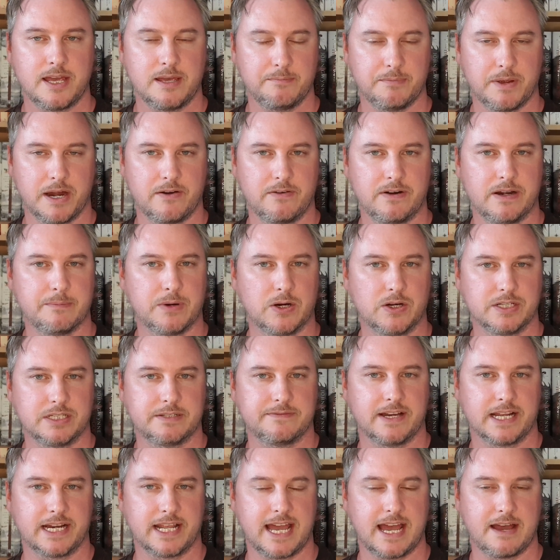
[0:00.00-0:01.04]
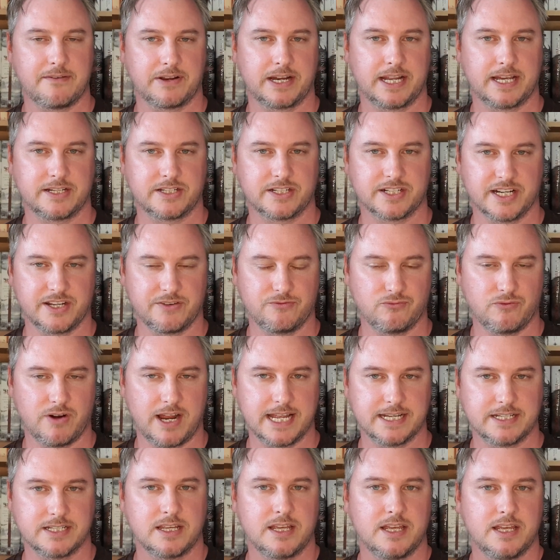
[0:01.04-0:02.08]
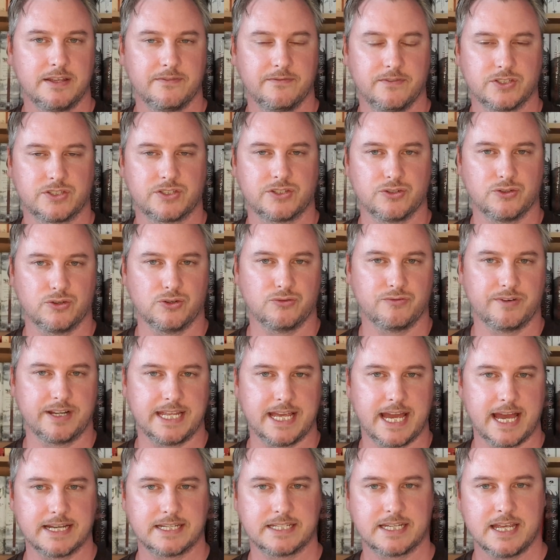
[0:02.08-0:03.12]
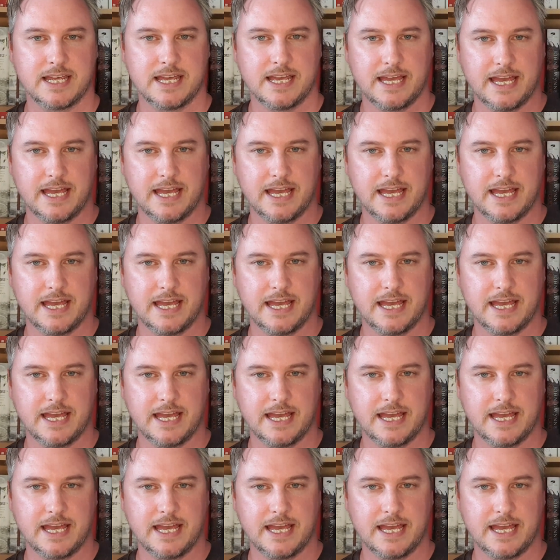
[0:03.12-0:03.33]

bearing in mind that I haven't actually read the story yet,